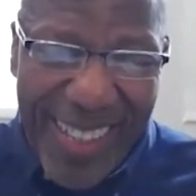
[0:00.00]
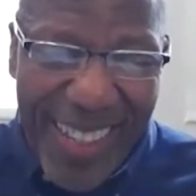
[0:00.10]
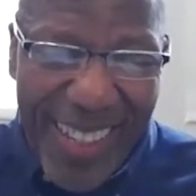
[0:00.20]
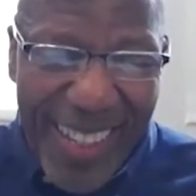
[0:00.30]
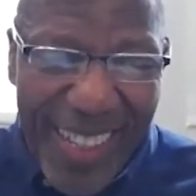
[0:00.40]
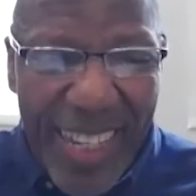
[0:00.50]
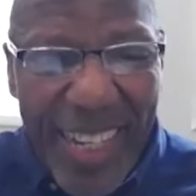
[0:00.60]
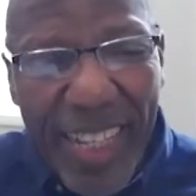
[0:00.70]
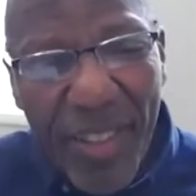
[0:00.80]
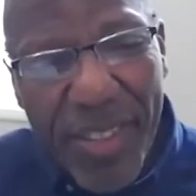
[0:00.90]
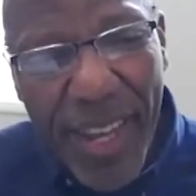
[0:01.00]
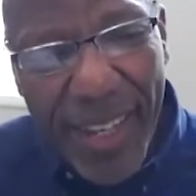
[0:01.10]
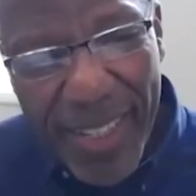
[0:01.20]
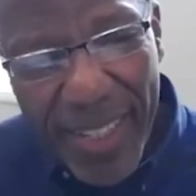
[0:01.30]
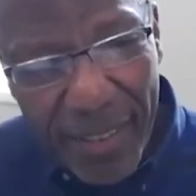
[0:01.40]
the, the
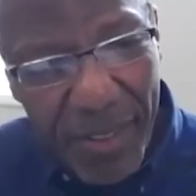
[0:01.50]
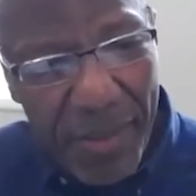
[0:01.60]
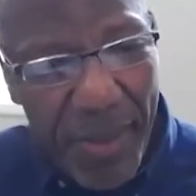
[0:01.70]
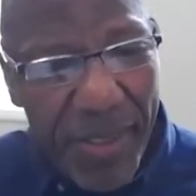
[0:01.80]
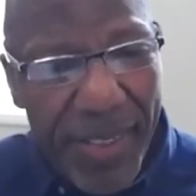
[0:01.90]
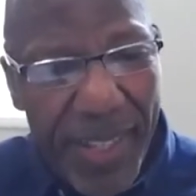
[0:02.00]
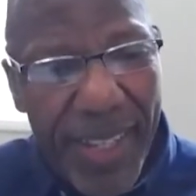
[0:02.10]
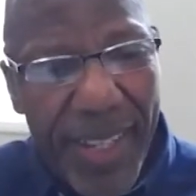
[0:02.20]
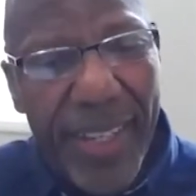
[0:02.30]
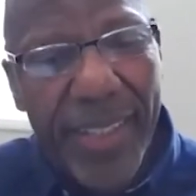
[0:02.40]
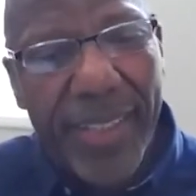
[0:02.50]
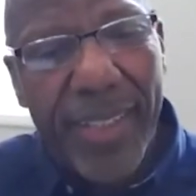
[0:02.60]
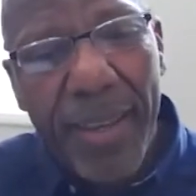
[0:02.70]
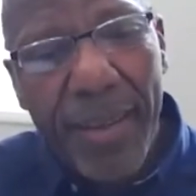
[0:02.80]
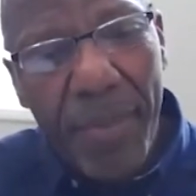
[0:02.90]
intersection of community
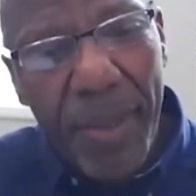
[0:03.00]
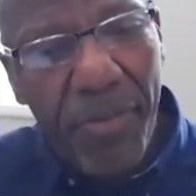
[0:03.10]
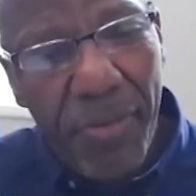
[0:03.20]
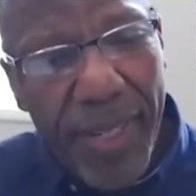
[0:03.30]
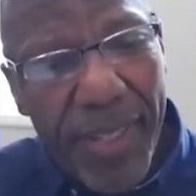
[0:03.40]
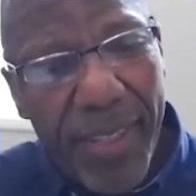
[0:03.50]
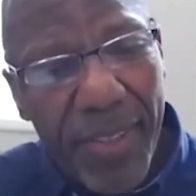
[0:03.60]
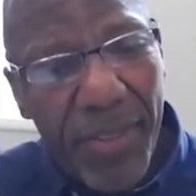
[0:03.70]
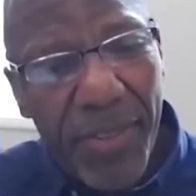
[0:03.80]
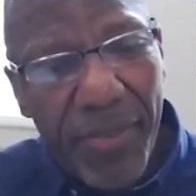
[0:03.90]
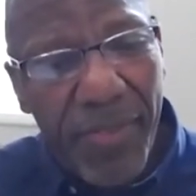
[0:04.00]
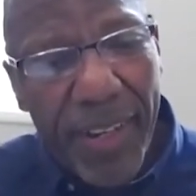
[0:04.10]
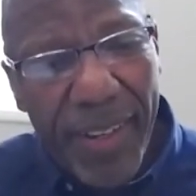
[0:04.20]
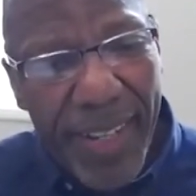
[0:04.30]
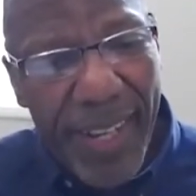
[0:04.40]
is between school
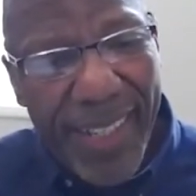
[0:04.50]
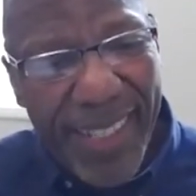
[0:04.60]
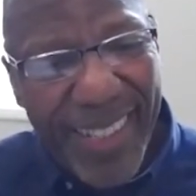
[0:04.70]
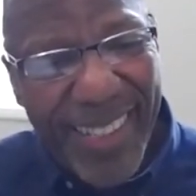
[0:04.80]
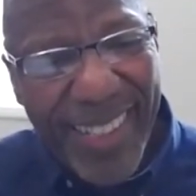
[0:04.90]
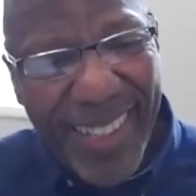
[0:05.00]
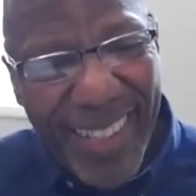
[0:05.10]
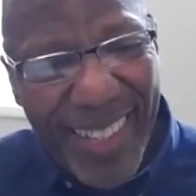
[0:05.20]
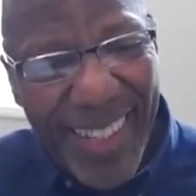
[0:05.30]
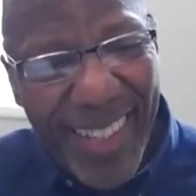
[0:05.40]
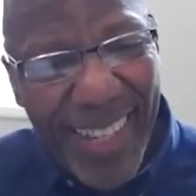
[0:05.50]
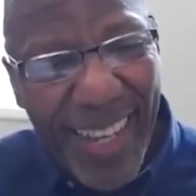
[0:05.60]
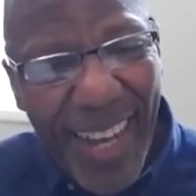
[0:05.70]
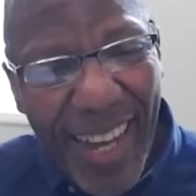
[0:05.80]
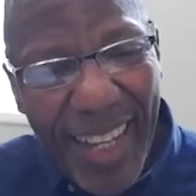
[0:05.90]
variation
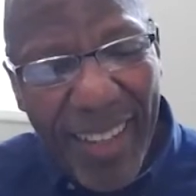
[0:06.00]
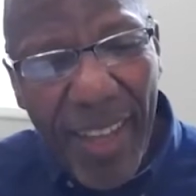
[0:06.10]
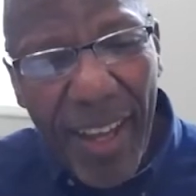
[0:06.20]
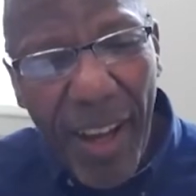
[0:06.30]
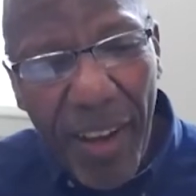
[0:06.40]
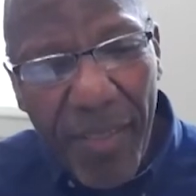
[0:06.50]
uh,